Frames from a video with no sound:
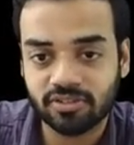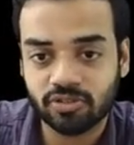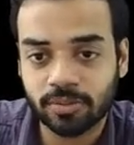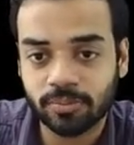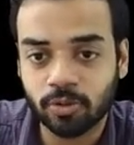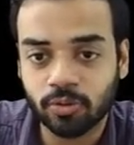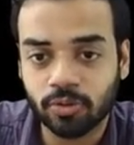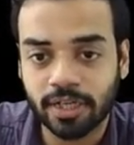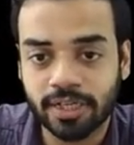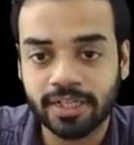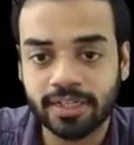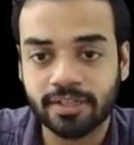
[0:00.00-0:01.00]
So I'm going to
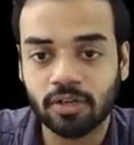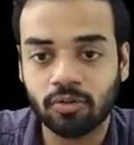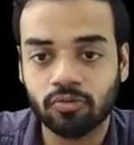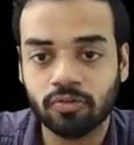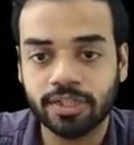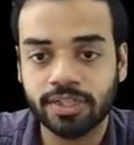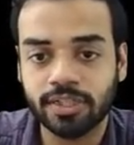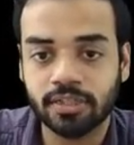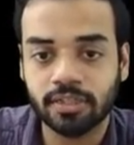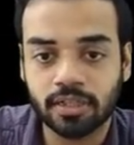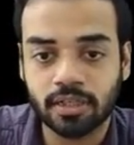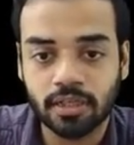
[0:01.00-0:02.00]
write it down over
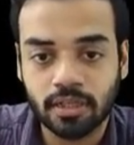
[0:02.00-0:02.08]
here.